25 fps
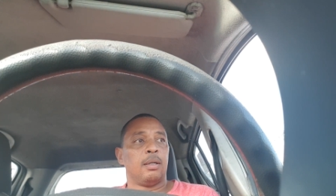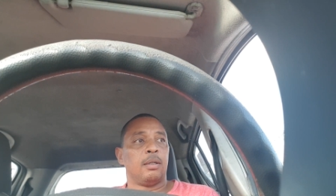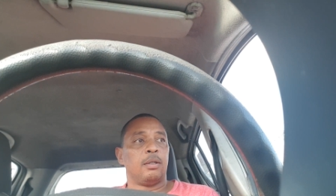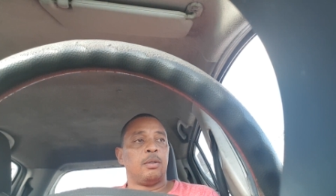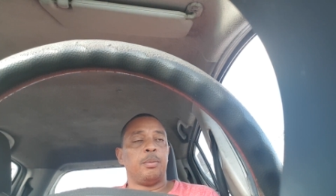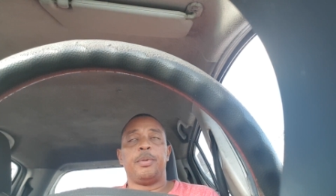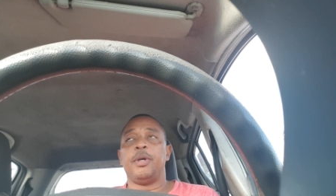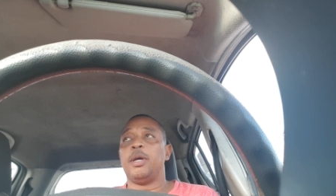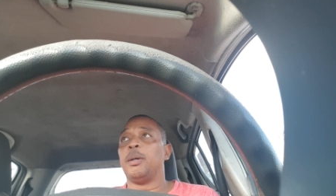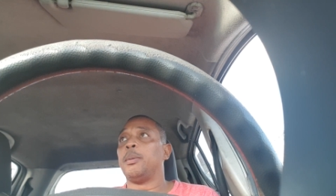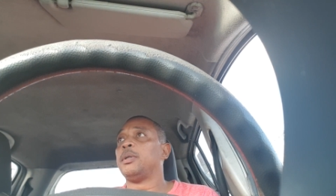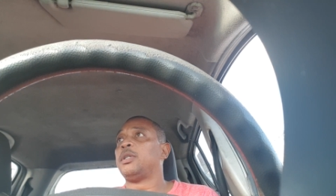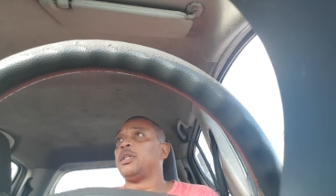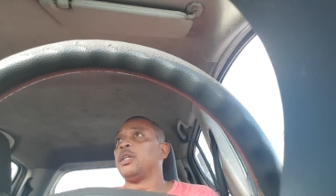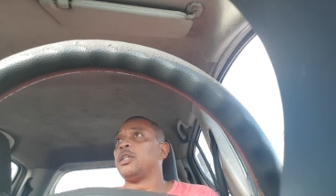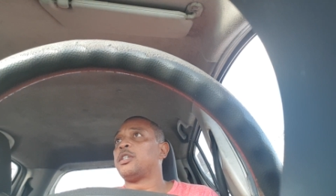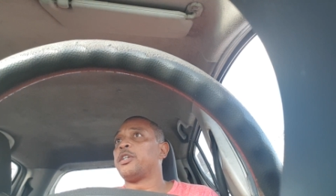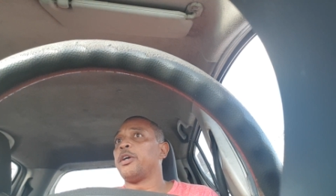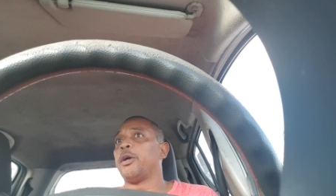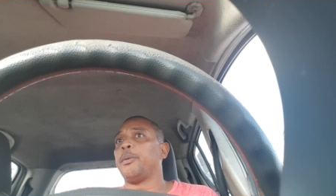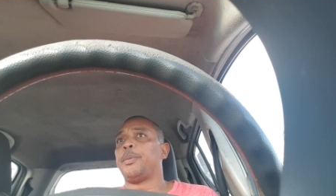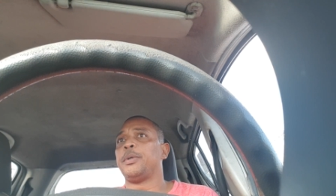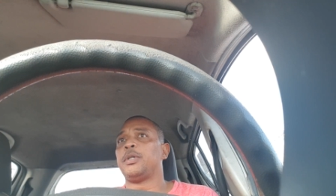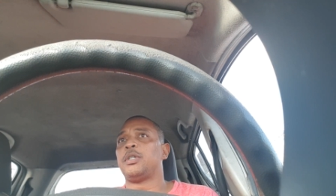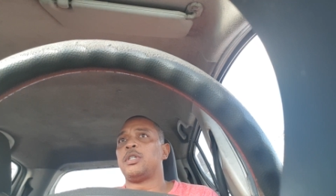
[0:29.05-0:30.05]
to be able to
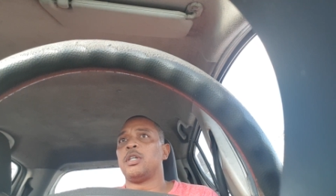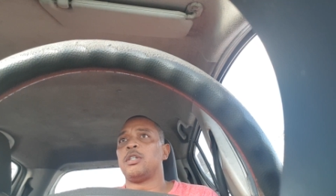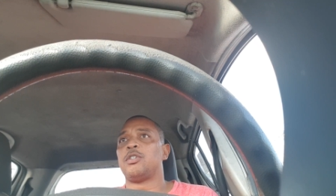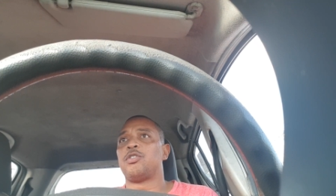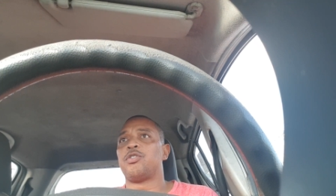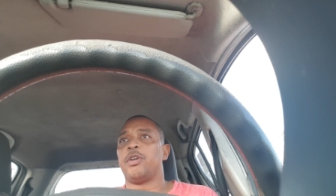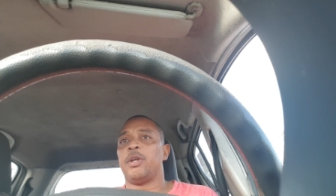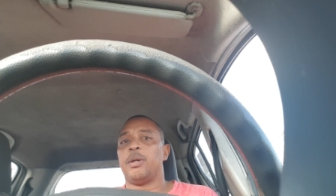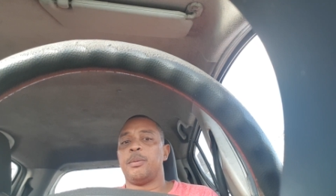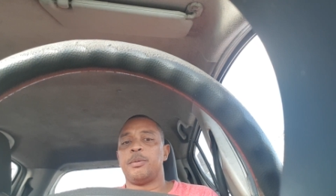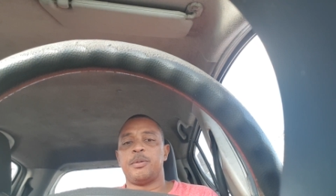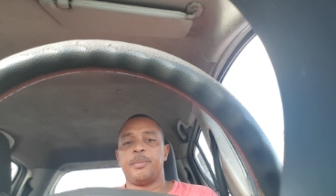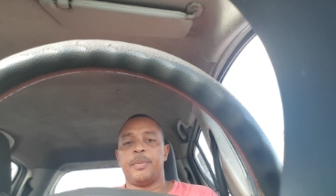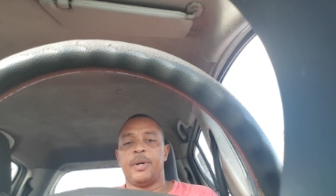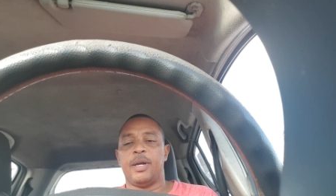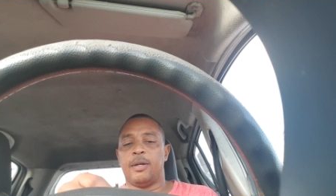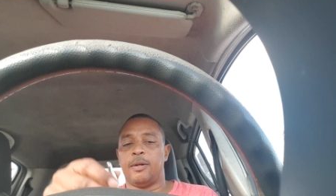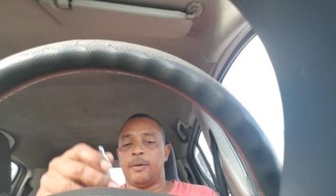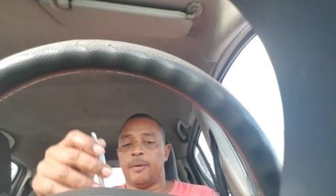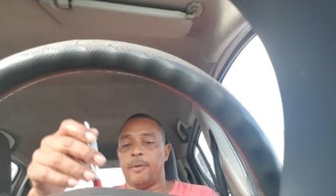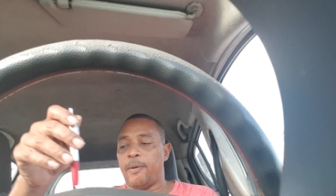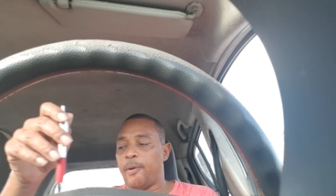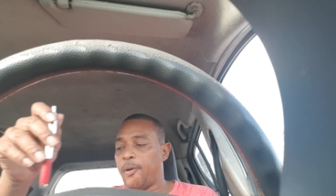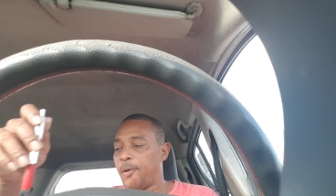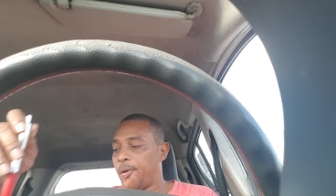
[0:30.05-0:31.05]
interpret your dreams
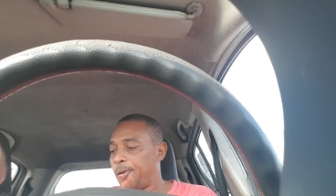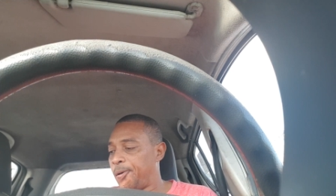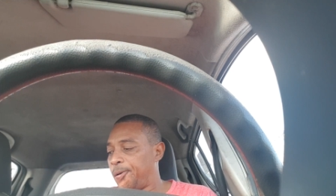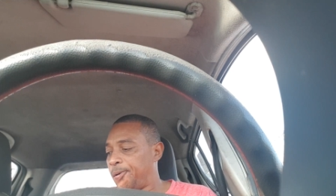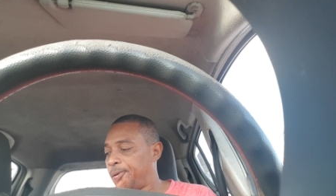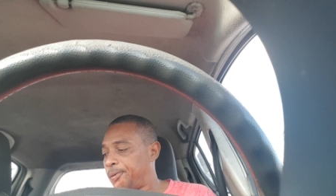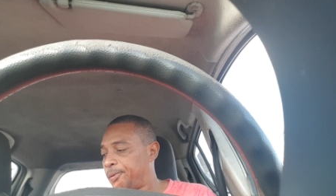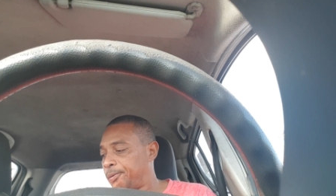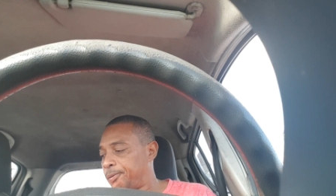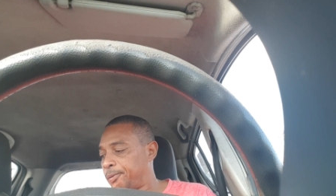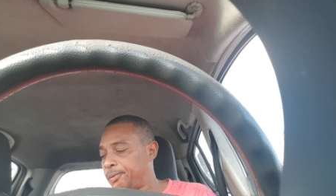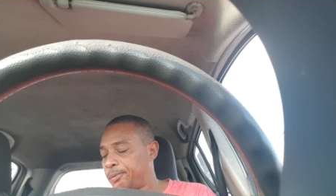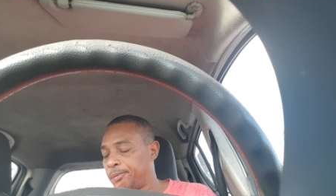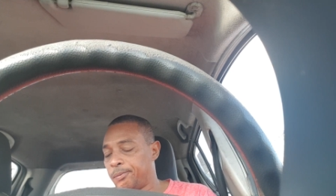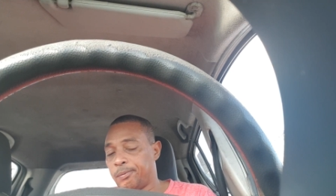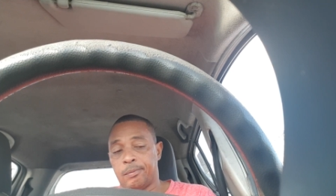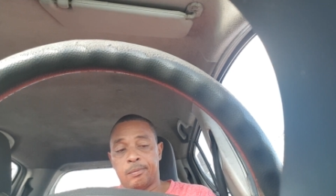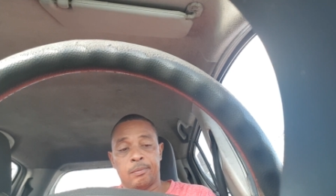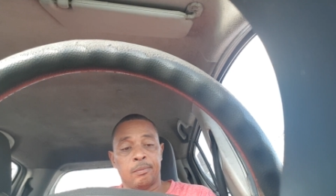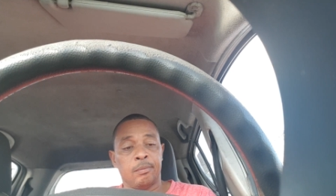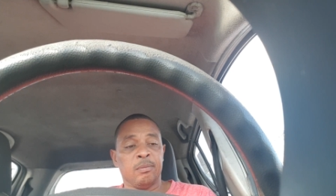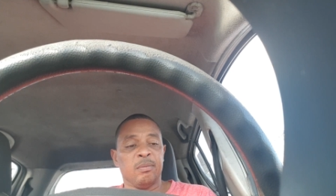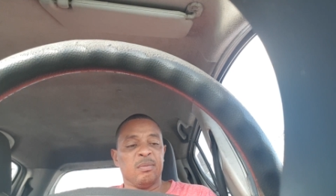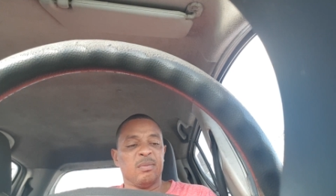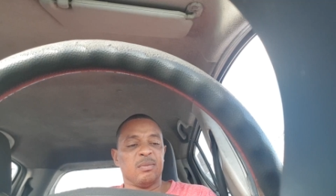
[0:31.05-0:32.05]
better.
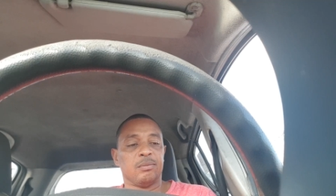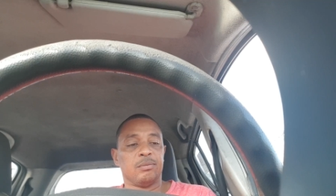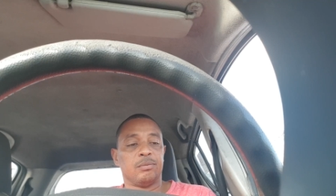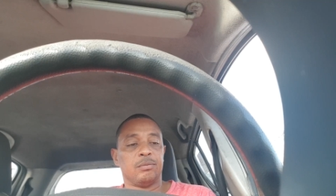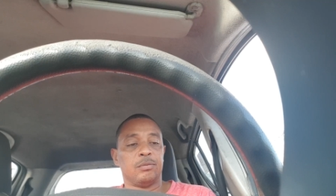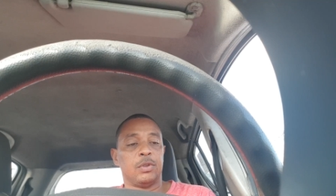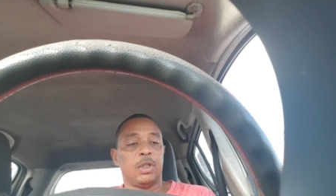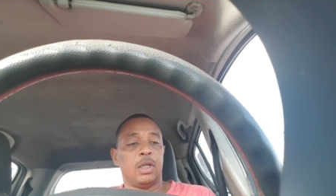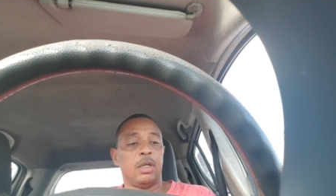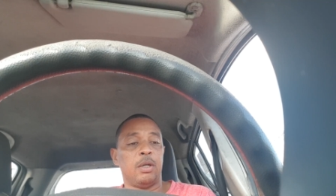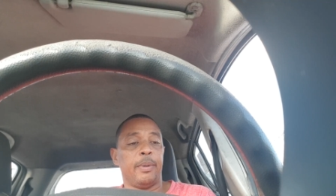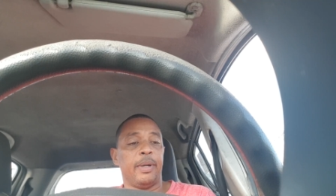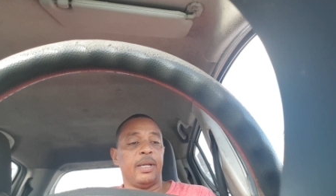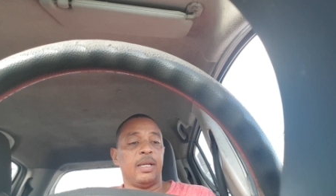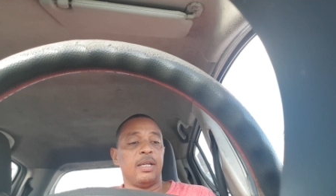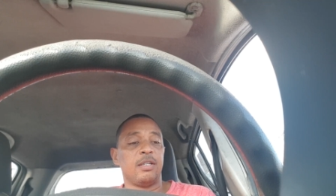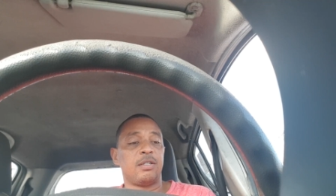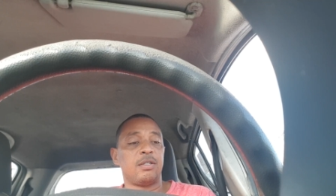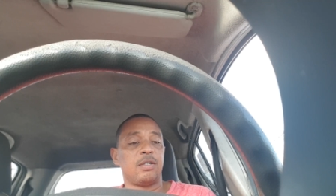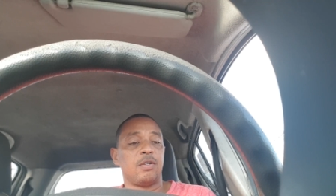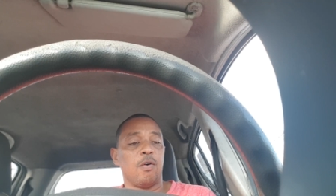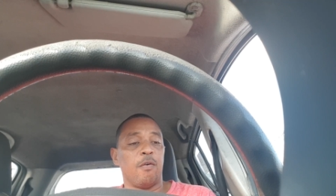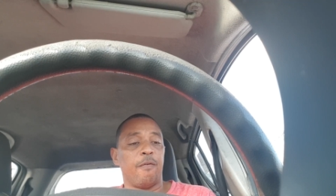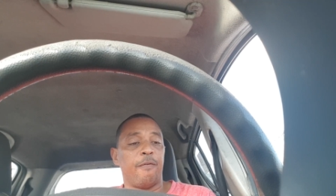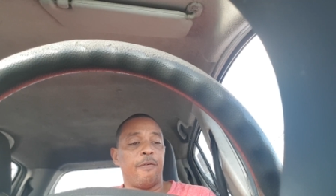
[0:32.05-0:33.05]
Anyway,
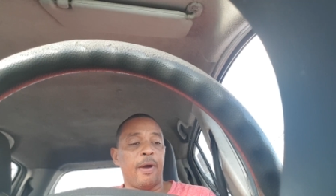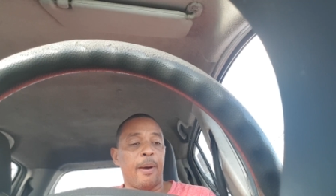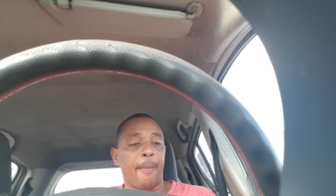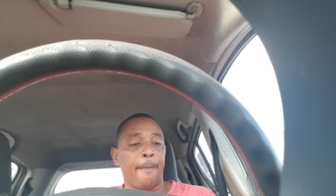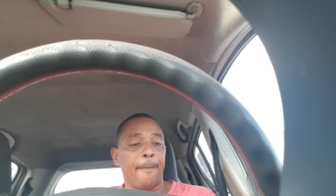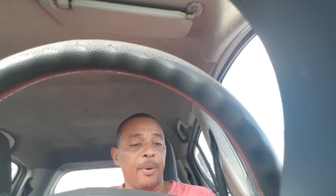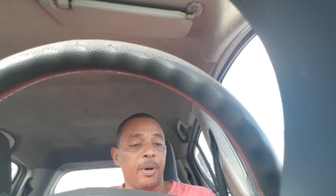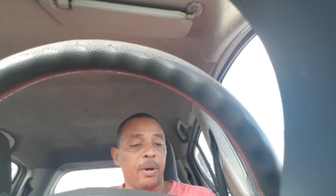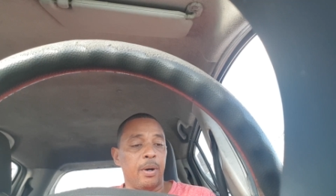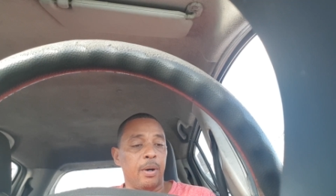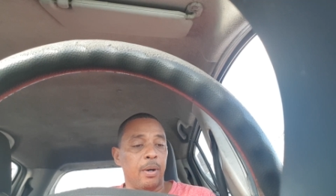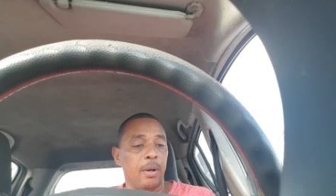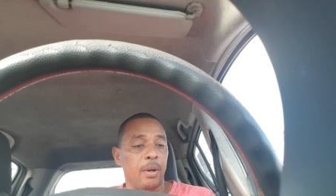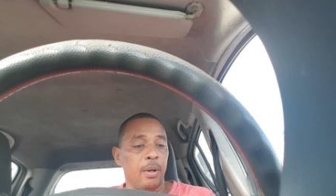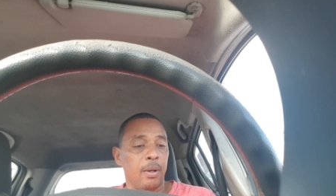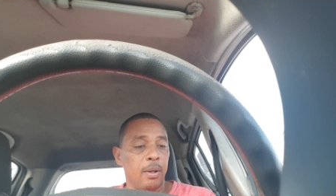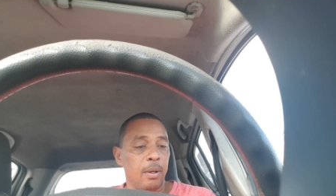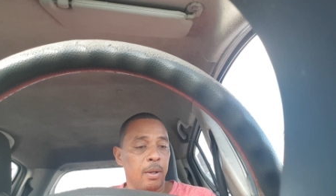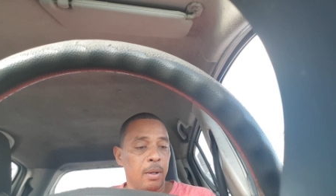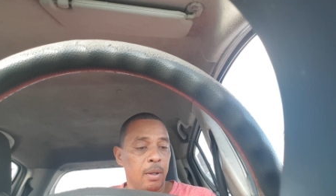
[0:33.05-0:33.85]
this is November